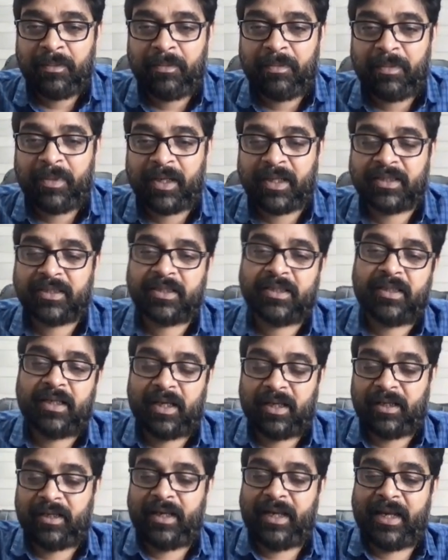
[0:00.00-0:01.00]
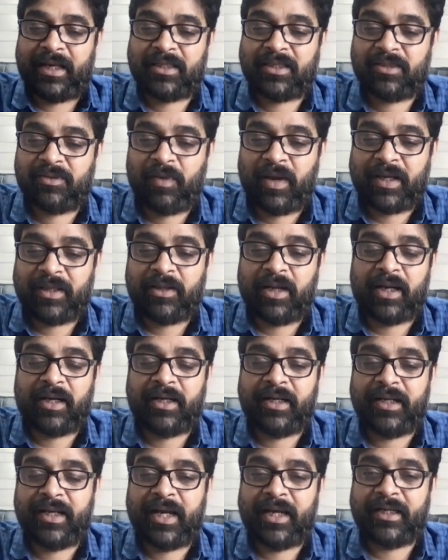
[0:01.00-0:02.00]
plus xy
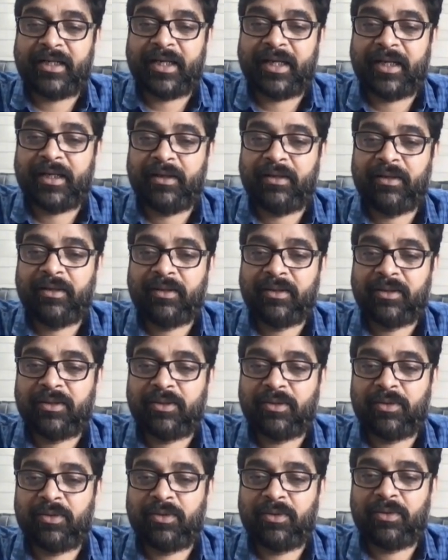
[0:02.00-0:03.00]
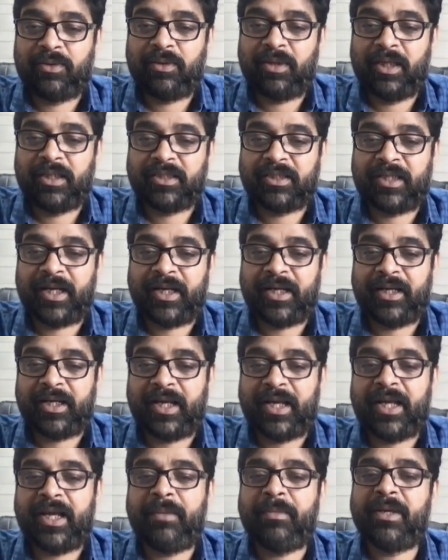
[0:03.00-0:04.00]
already I taken. So let's take
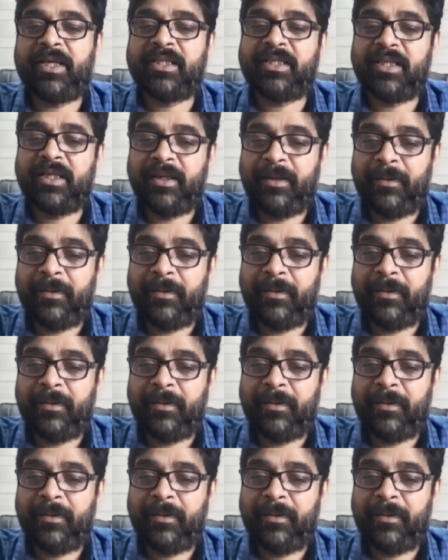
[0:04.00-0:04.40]
it ABC.